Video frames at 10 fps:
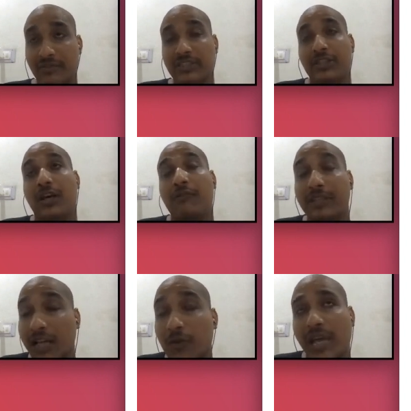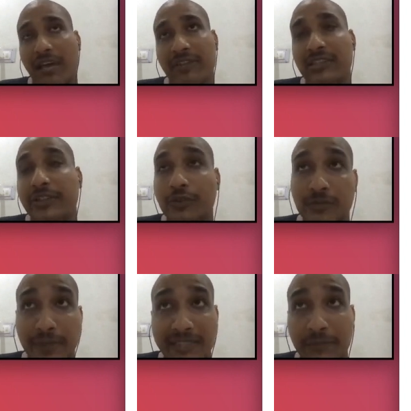which are without having the user
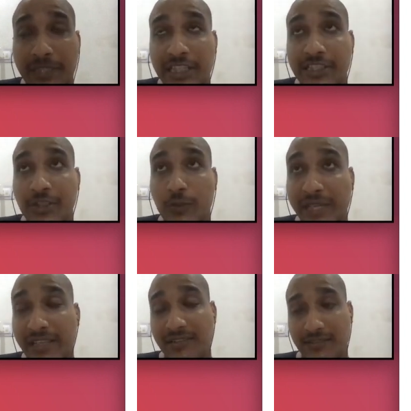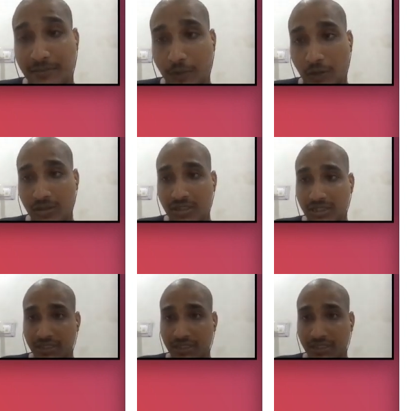space application to make a system call.